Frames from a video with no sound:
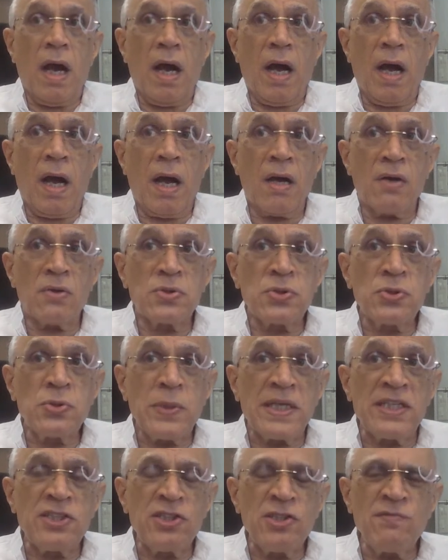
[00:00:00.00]
how do you
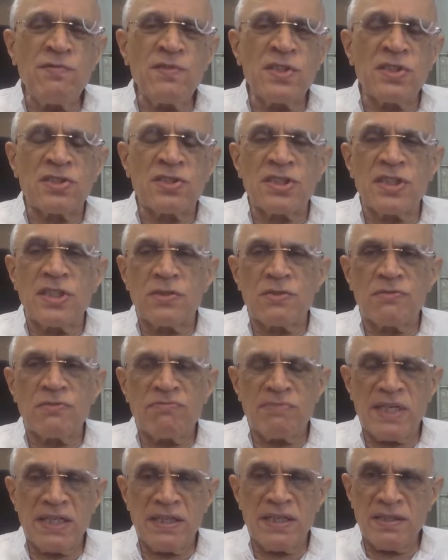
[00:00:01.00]
achieve this state of
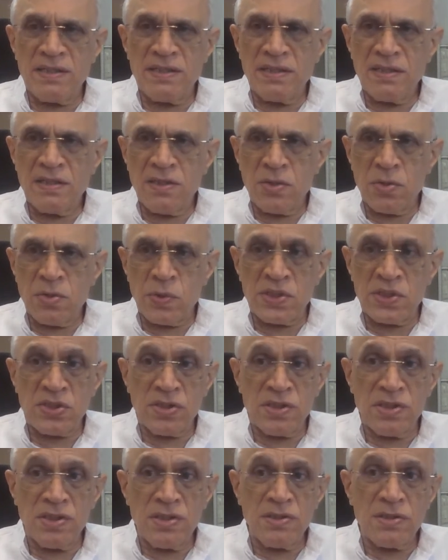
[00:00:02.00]
mind?
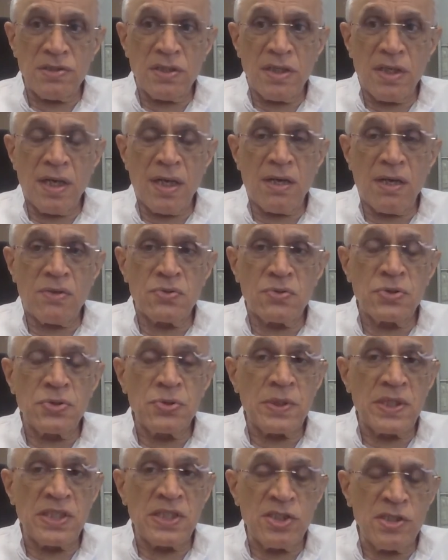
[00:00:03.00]
Question is, how do
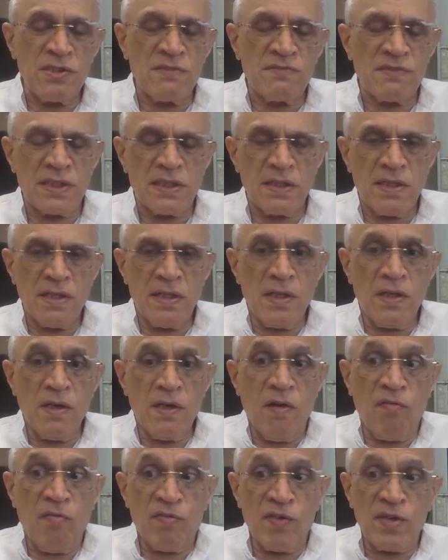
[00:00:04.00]
you achieve it?
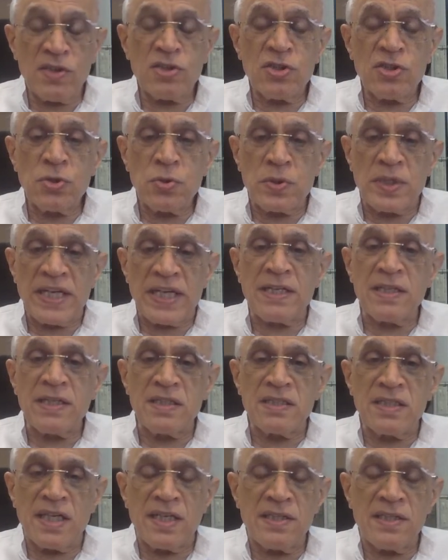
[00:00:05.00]
First, to
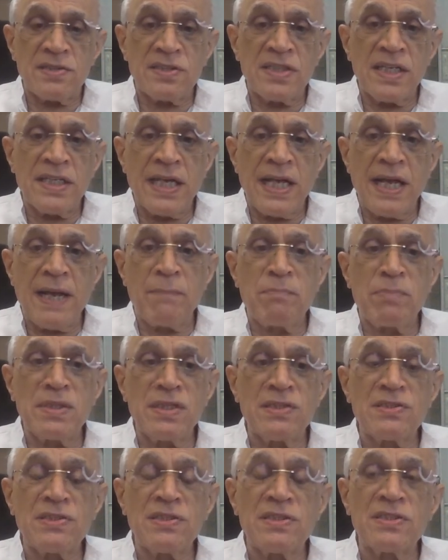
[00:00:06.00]
recognize that
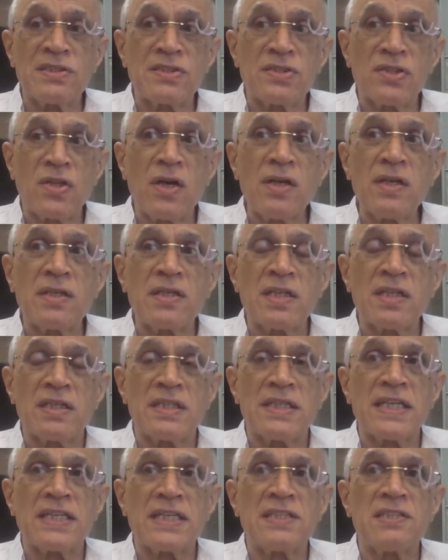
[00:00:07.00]
happiness is not
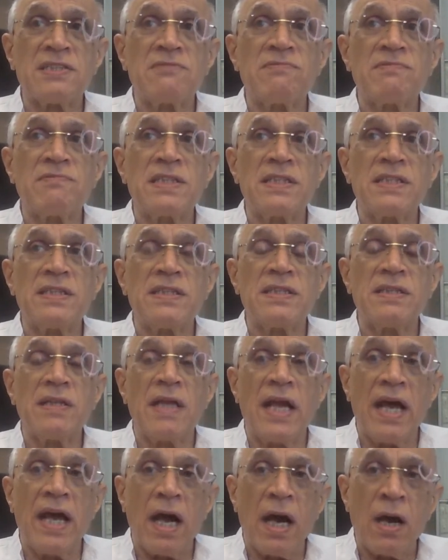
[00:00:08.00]
connected with
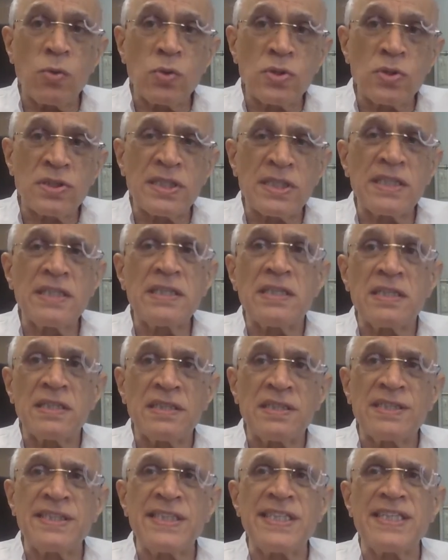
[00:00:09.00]
outside
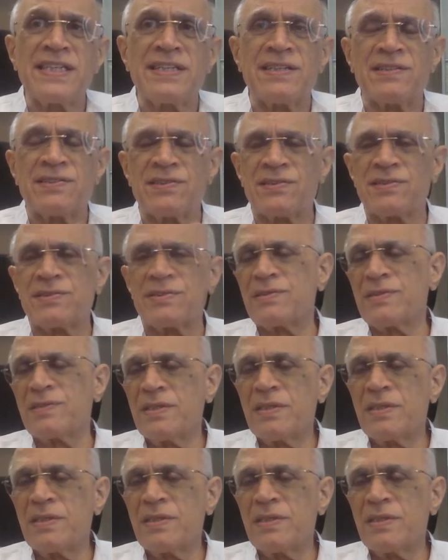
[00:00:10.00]
things.